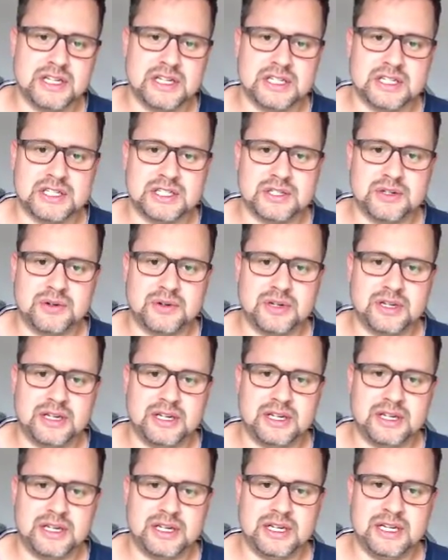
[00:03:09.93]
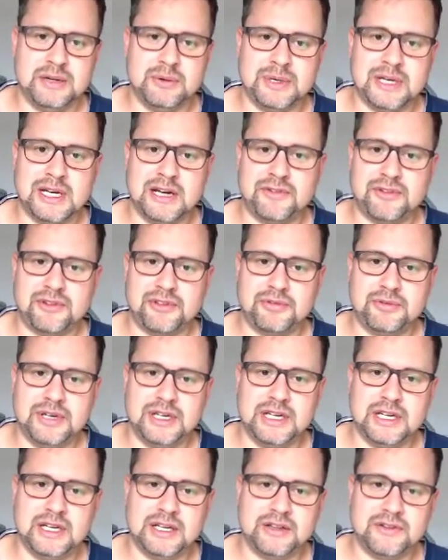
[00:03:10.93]
So here we have a
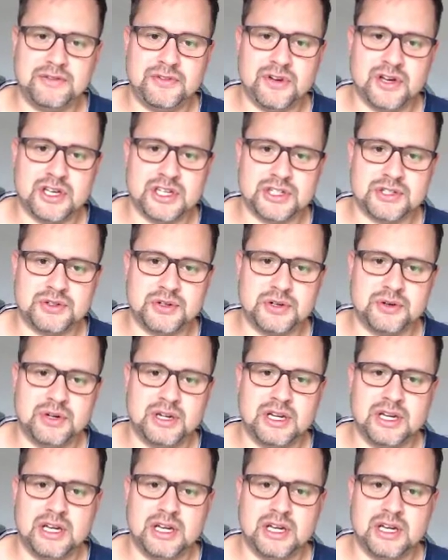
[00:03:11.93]
3 in the first row,